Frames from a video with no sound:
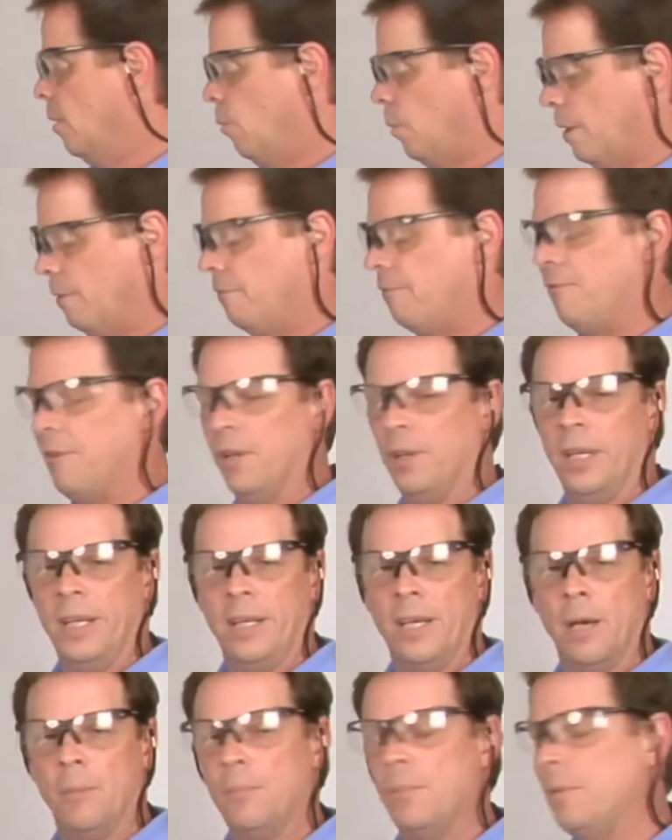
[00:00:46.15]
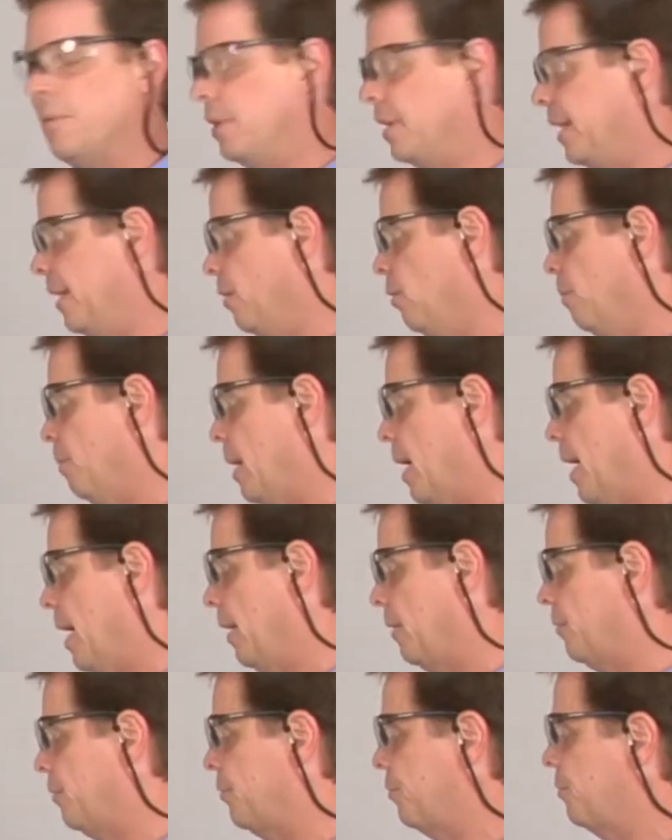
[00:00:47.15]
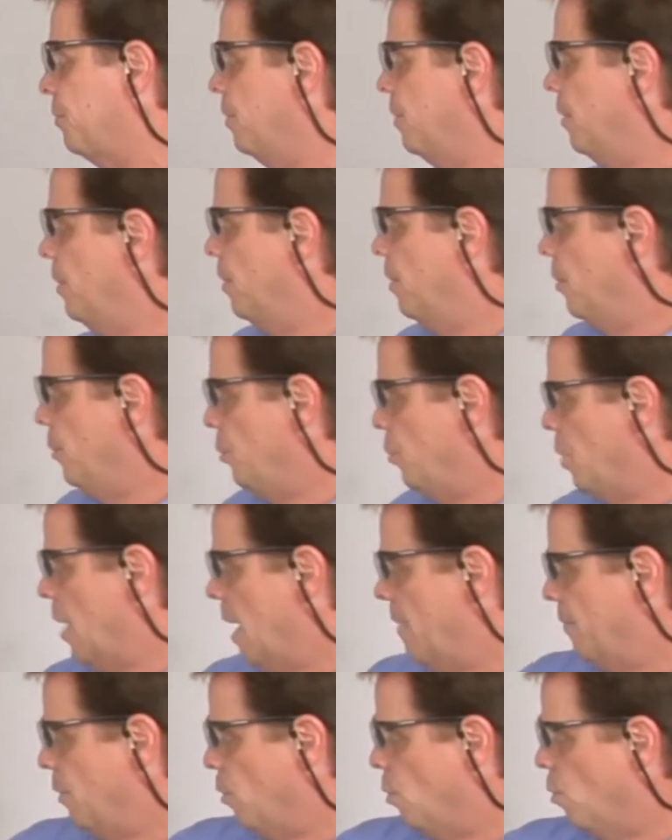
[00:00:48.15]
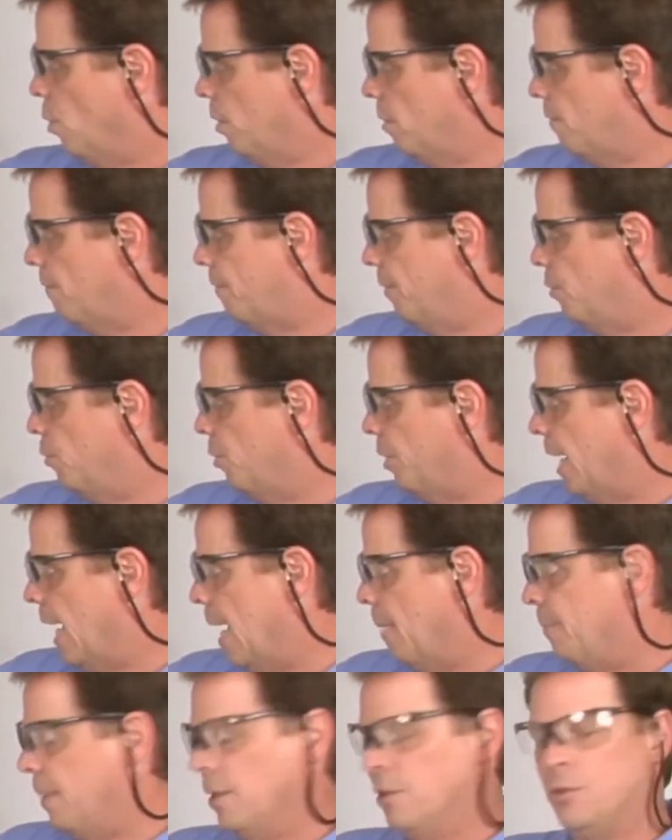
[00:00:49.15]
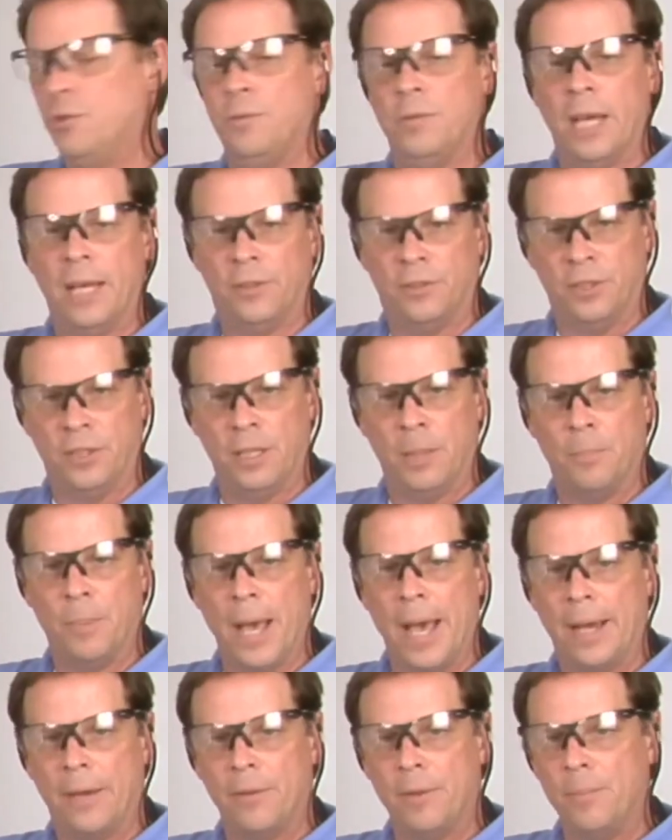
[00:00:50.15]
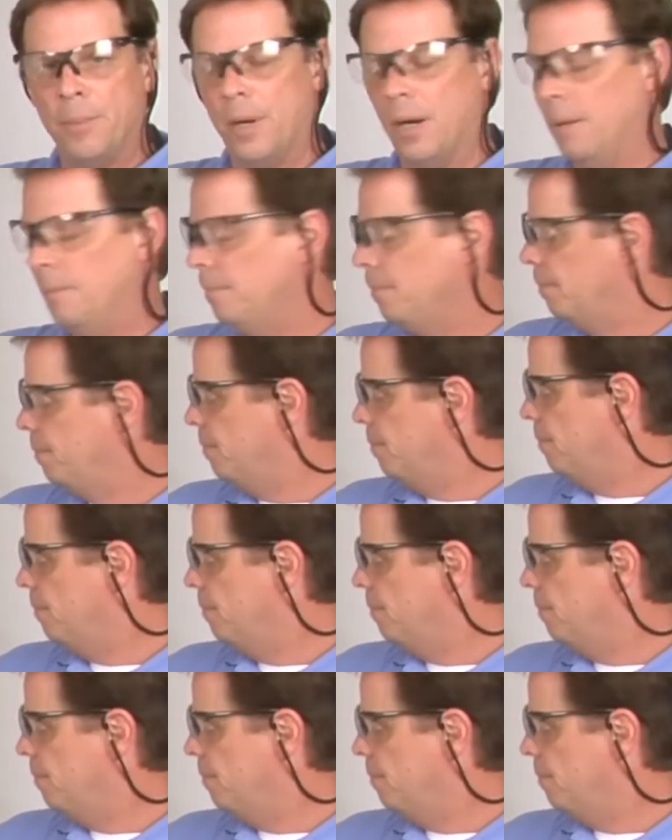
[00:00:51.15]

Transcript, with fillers: When filling up the gearbox, you have your oil fill cap that's, that's in the back of the pump.